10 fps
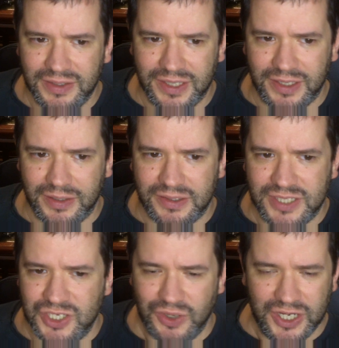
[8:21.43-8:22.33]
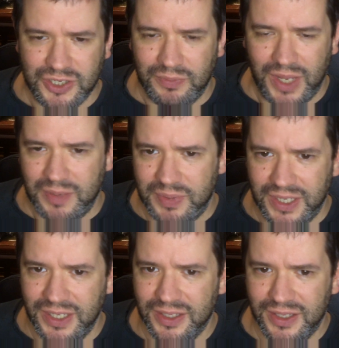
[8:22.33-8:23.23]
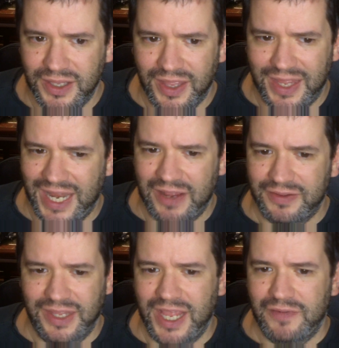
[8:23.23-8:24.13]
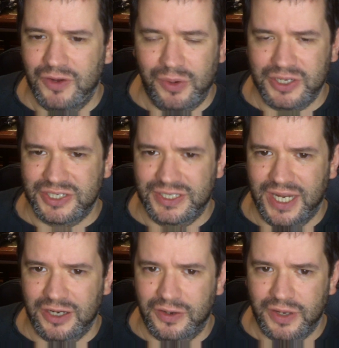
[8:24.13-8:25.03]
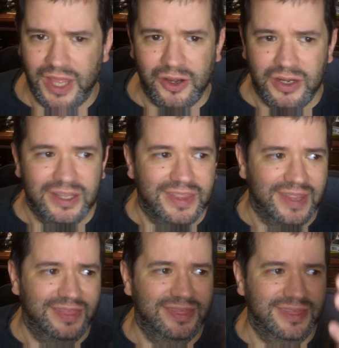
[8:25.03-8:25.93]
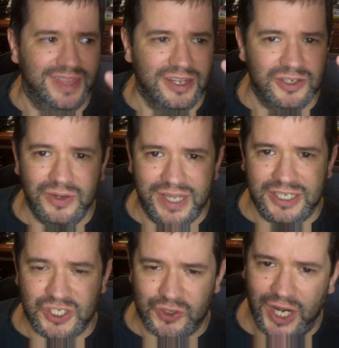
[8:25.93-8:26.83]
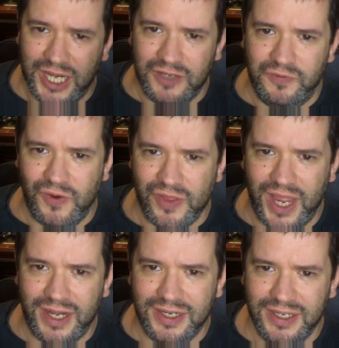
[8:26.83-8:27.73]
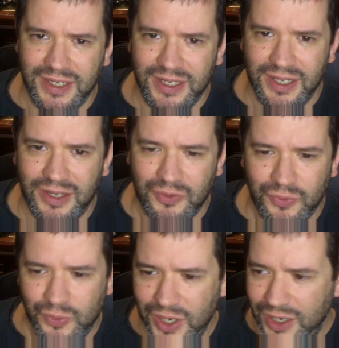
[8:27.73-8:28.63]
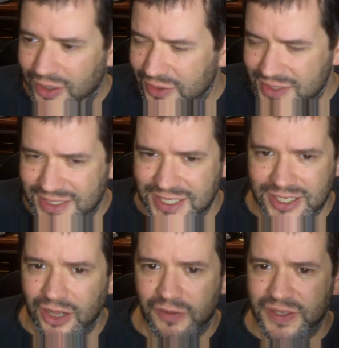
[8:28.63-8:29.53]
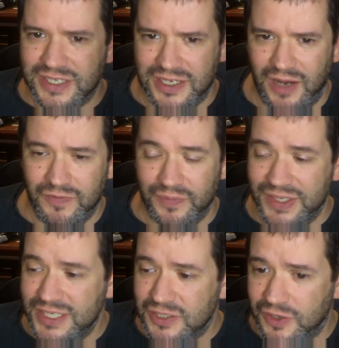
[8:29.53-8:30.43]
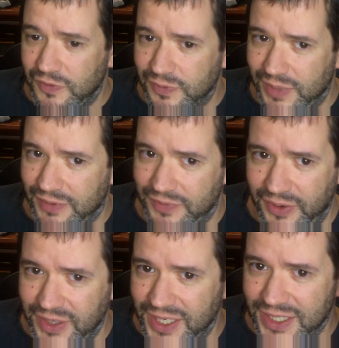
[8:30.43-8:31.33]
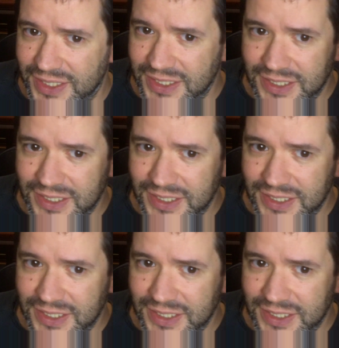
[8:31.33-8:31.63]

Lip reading: situation may be, that they have no understanding of that, they don't get training for that. Where does all of this come from? This is all from a very